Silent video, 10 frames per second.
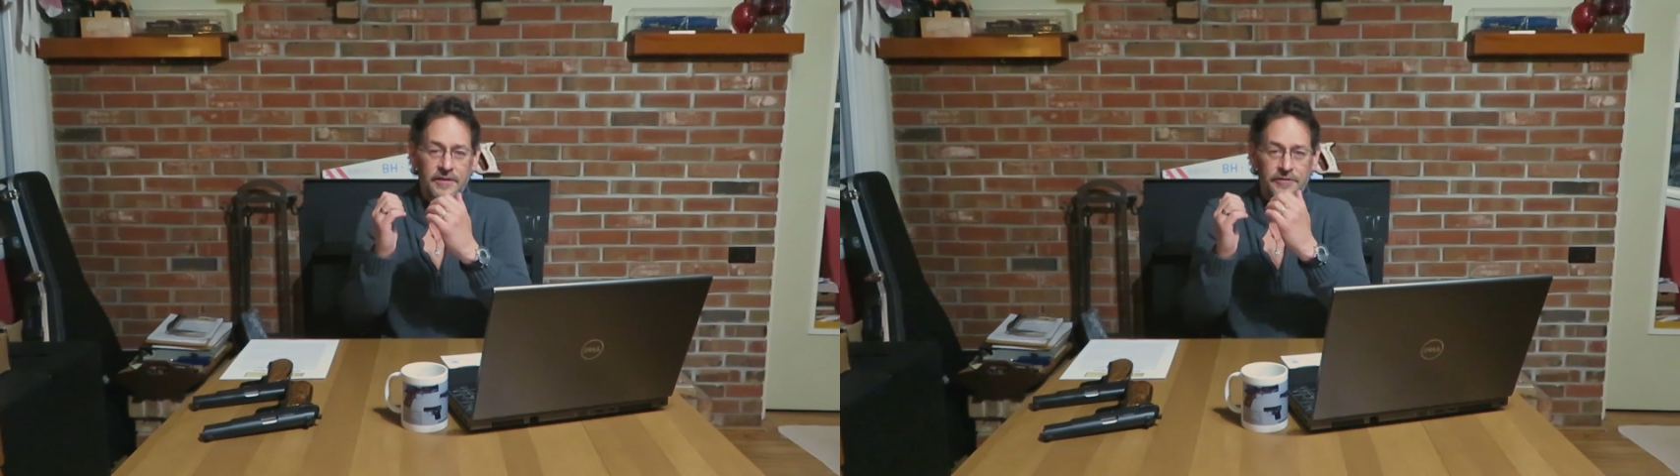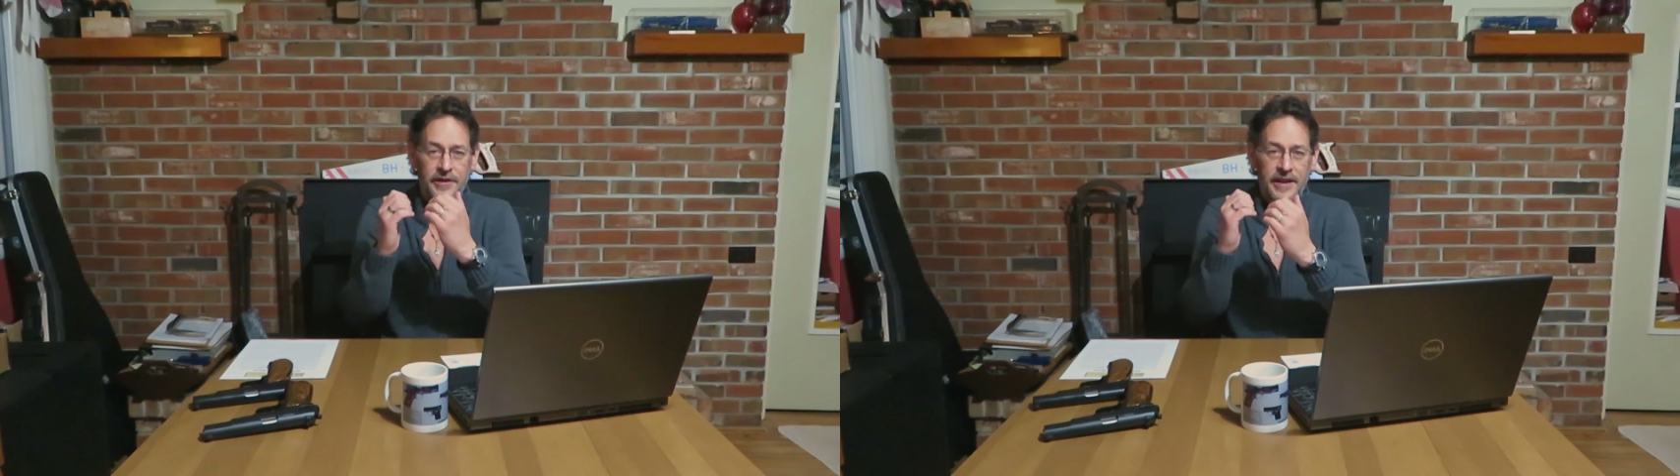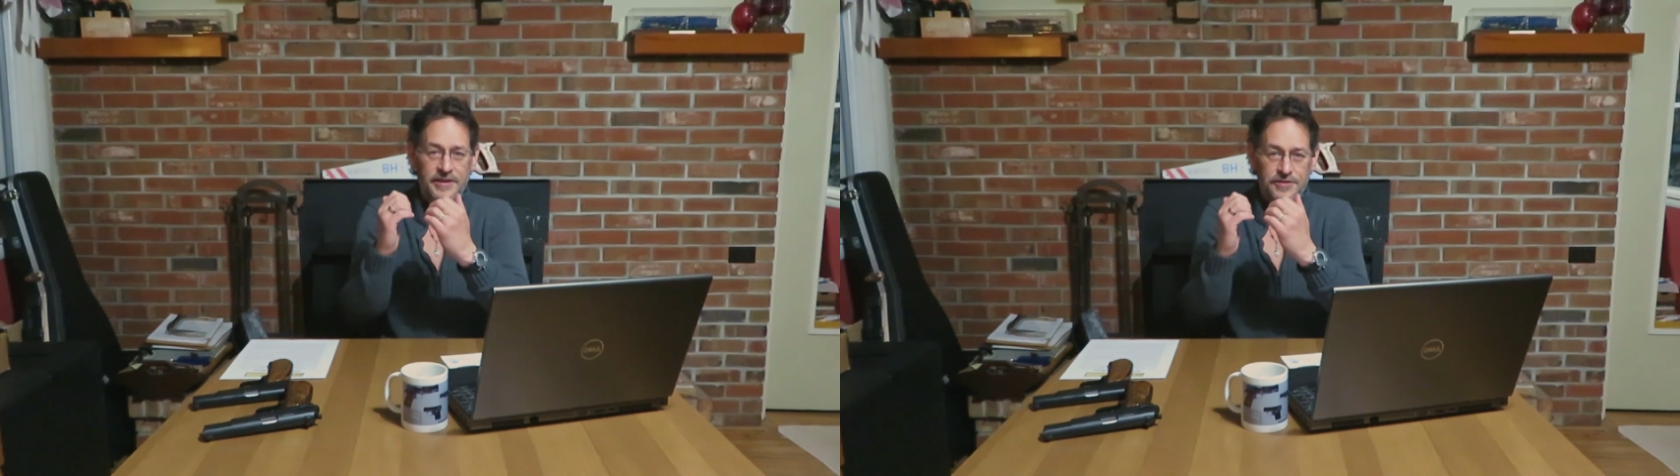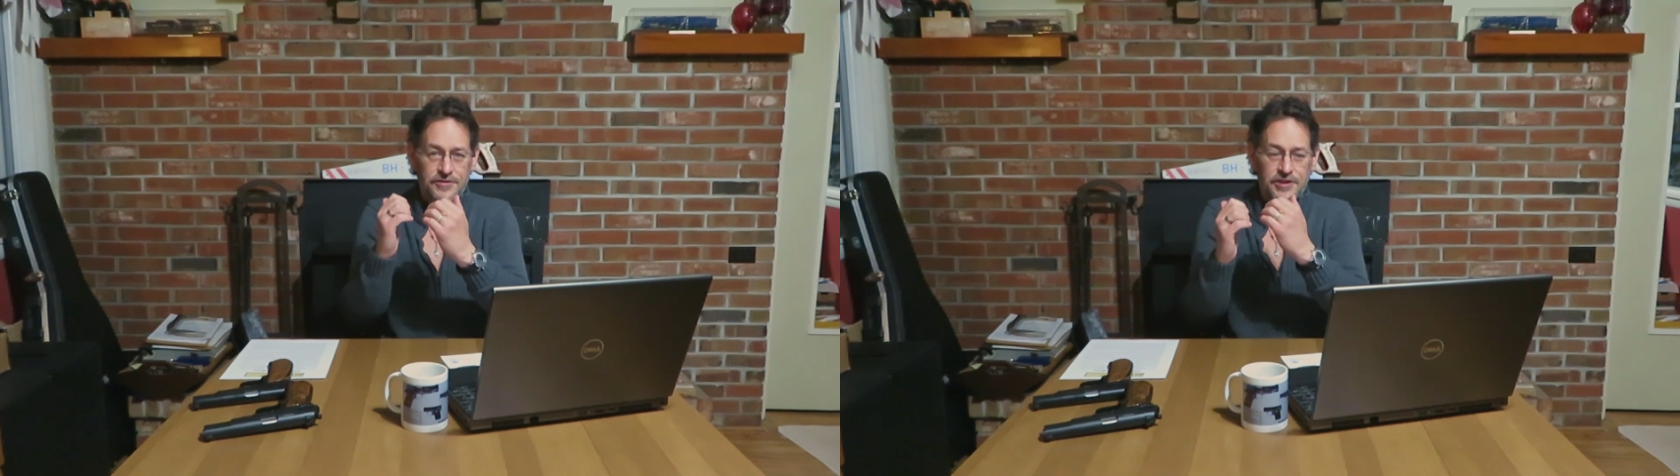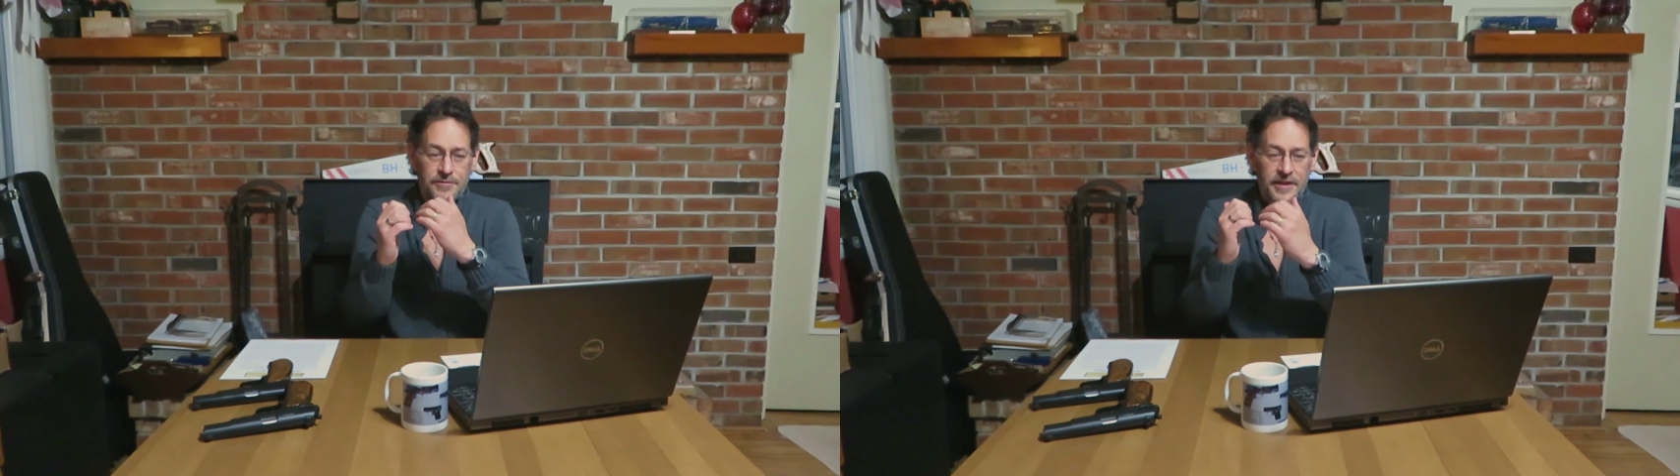
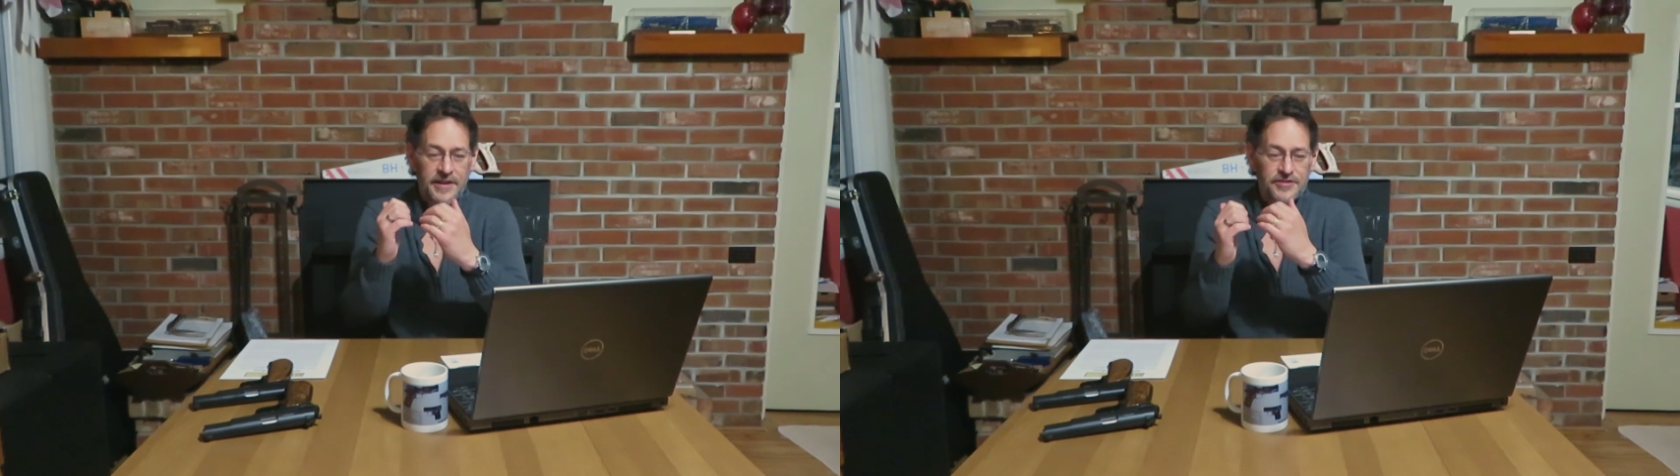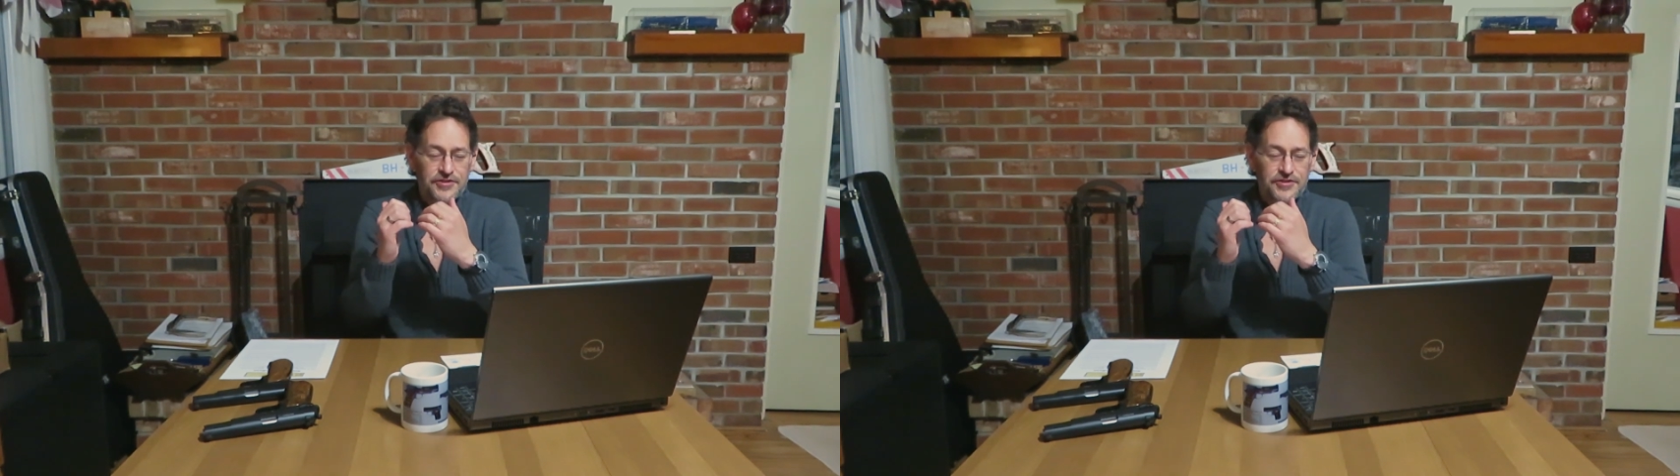relationship that is